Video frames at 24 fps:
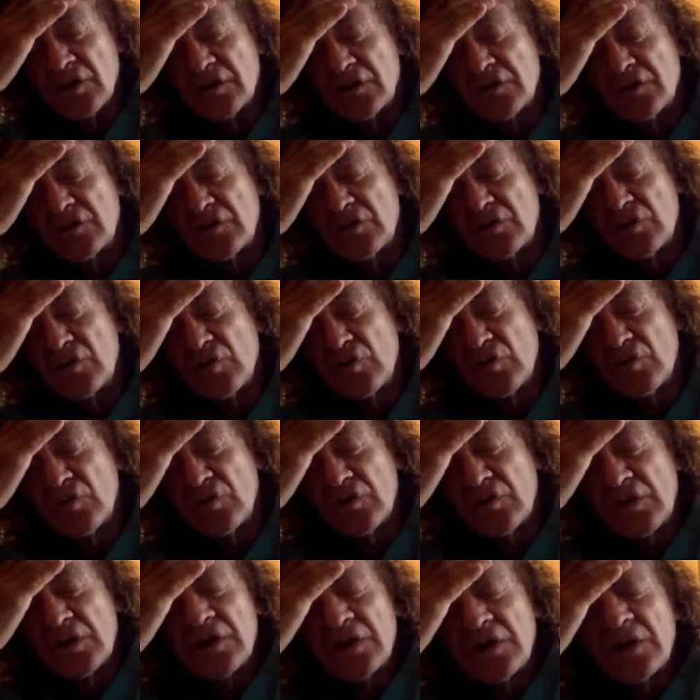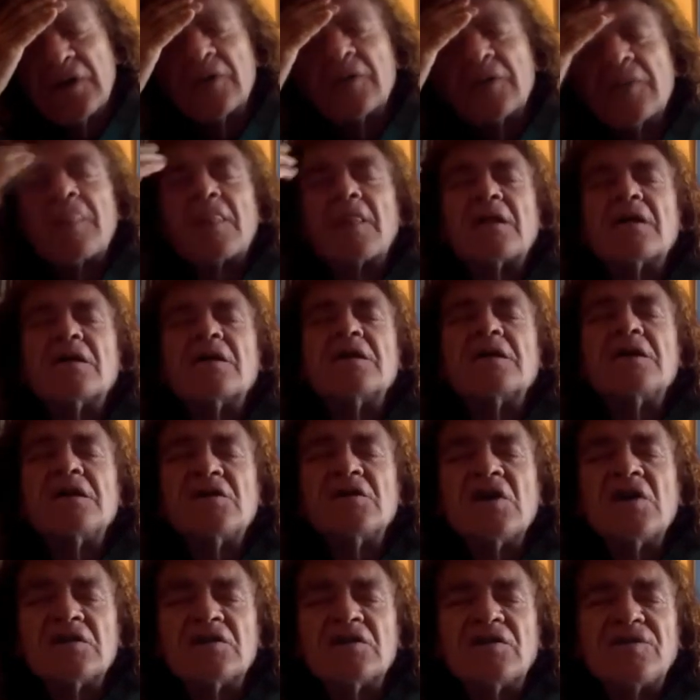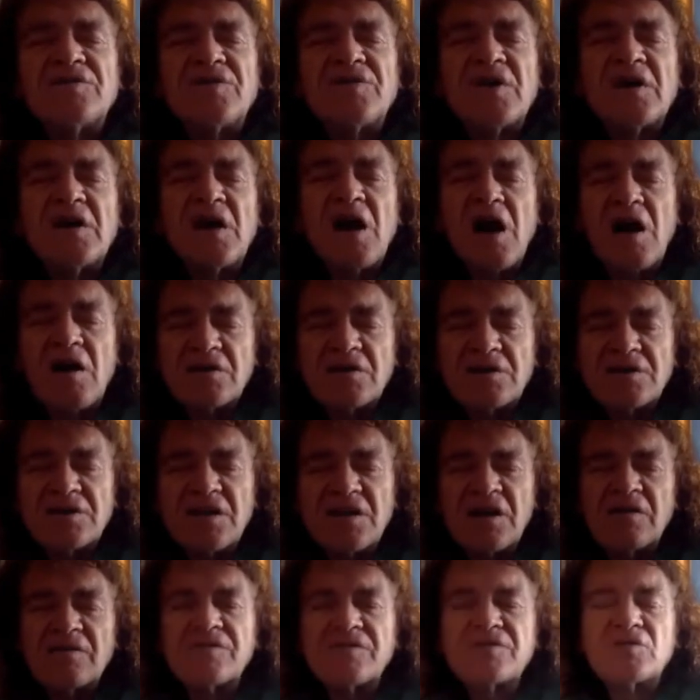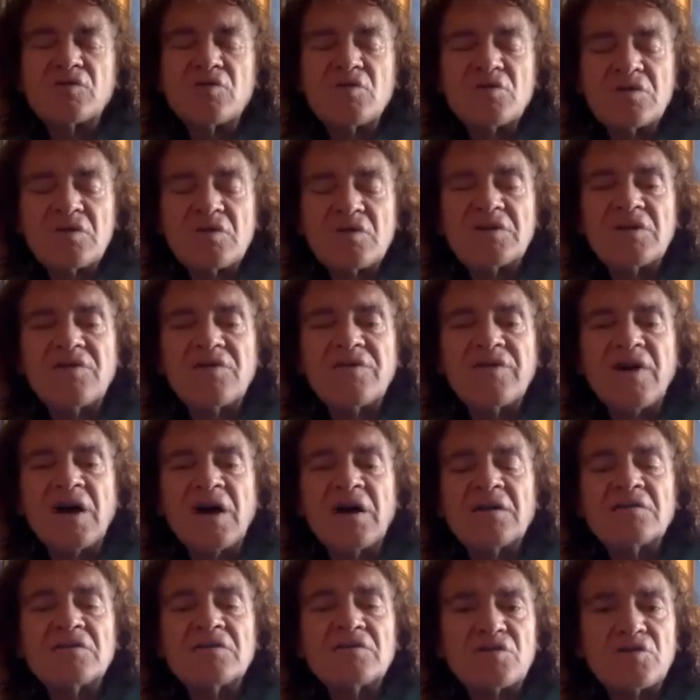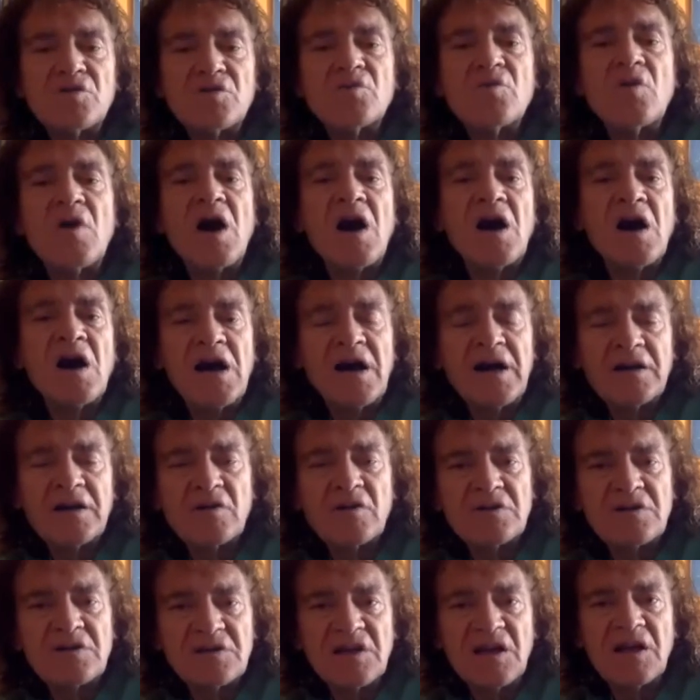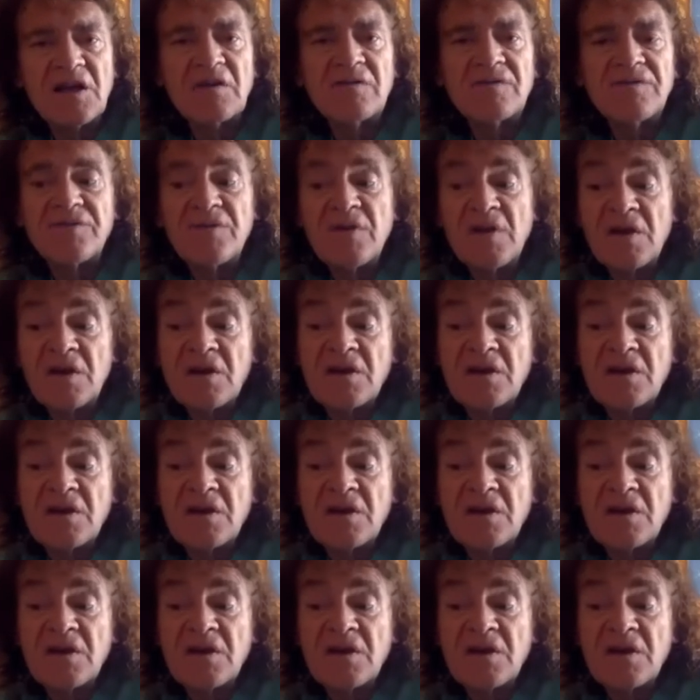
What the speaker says: to identify ourselves to the divine through our higher self.